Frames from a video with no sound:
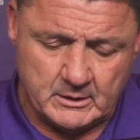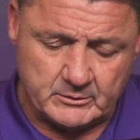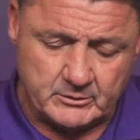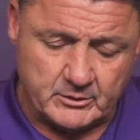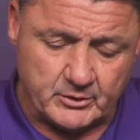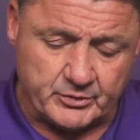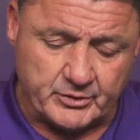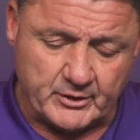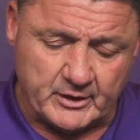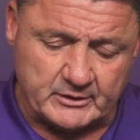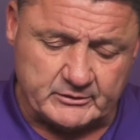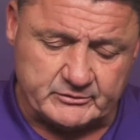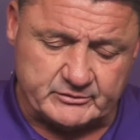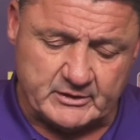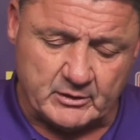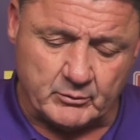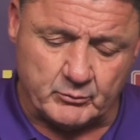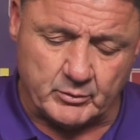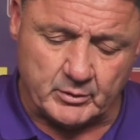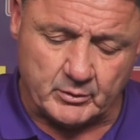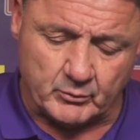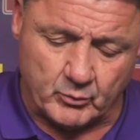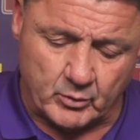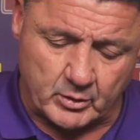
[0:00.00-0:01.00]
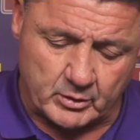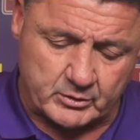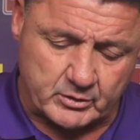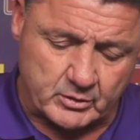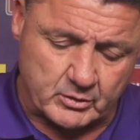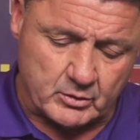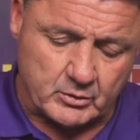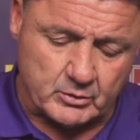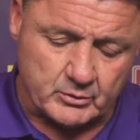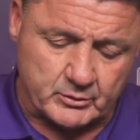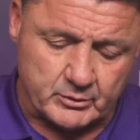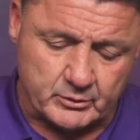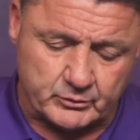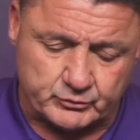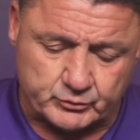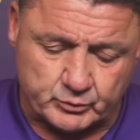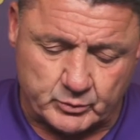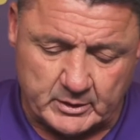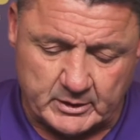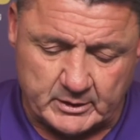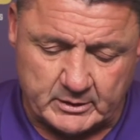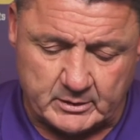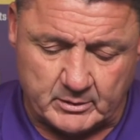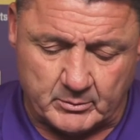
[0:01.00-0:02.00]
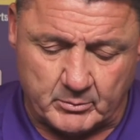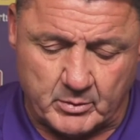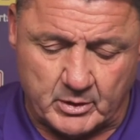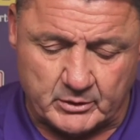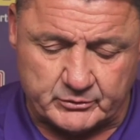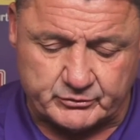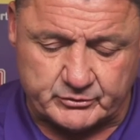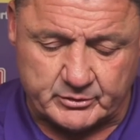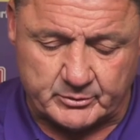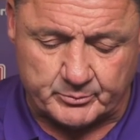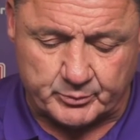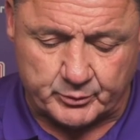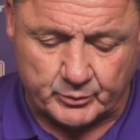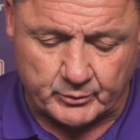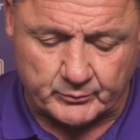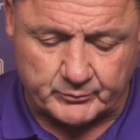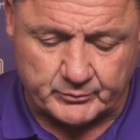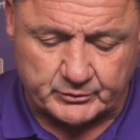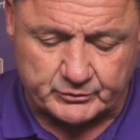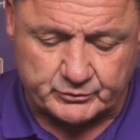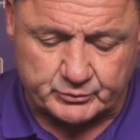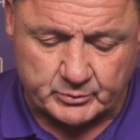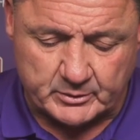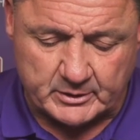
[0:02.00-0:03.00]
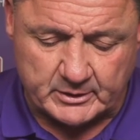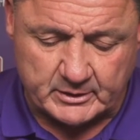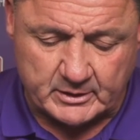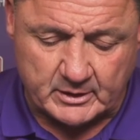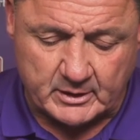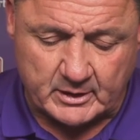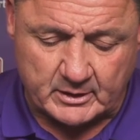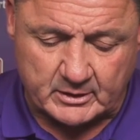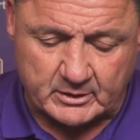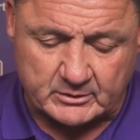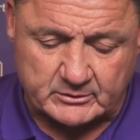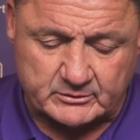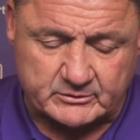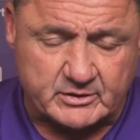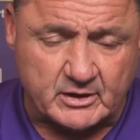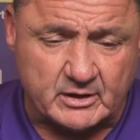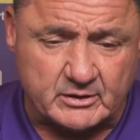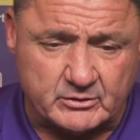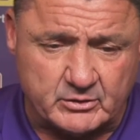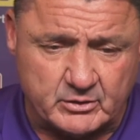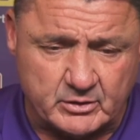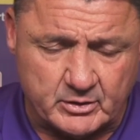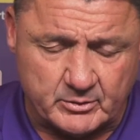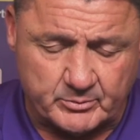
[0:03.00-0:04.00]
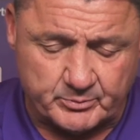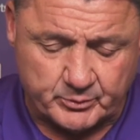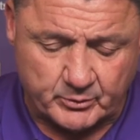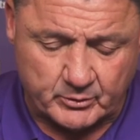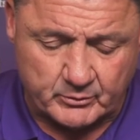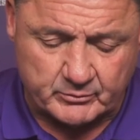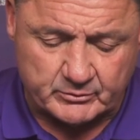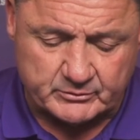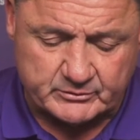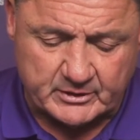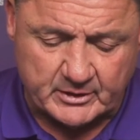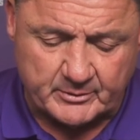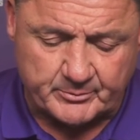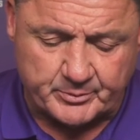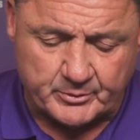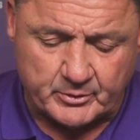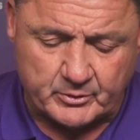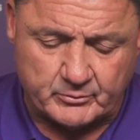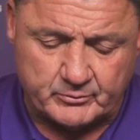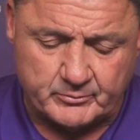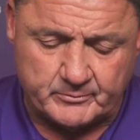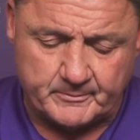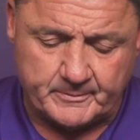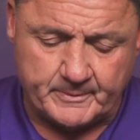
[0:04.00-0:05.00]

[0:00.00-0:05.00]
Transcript: The things that we're working on this week, must improve this week, continue to improve on tempo,